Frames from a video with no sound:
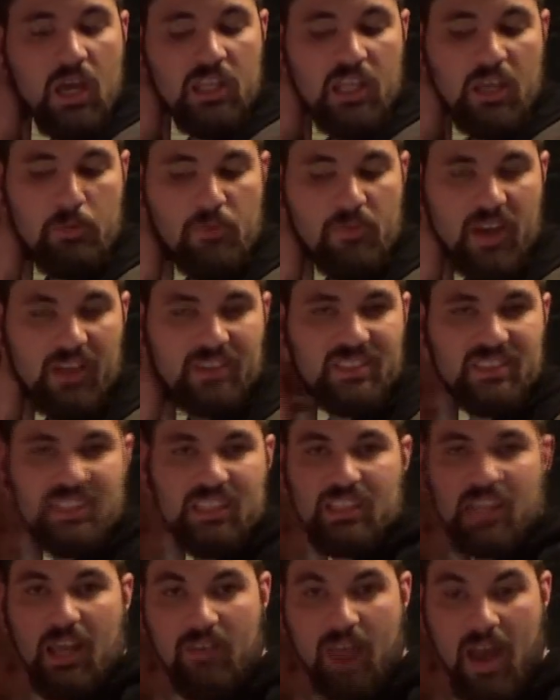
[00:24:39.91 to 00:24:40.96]
They
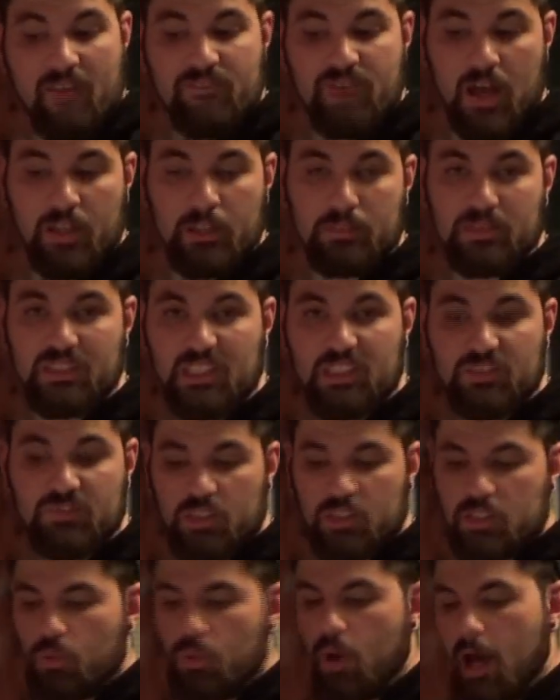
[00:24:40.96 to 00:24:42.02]
have found them 6 feet
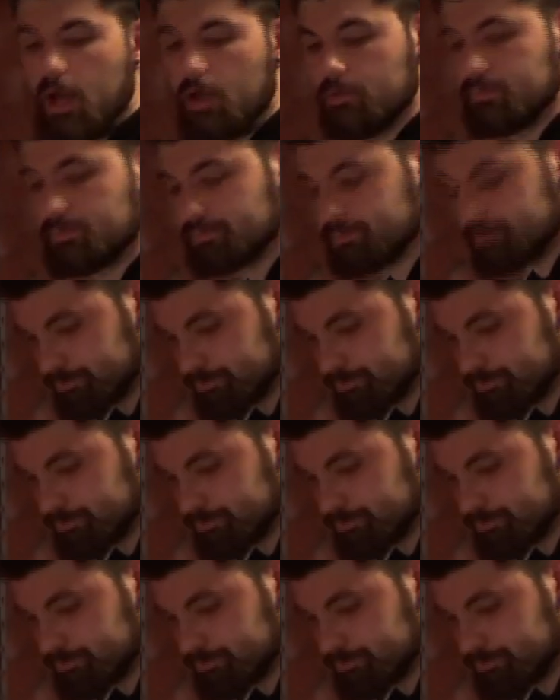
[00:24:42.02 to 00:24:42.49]
in the wild.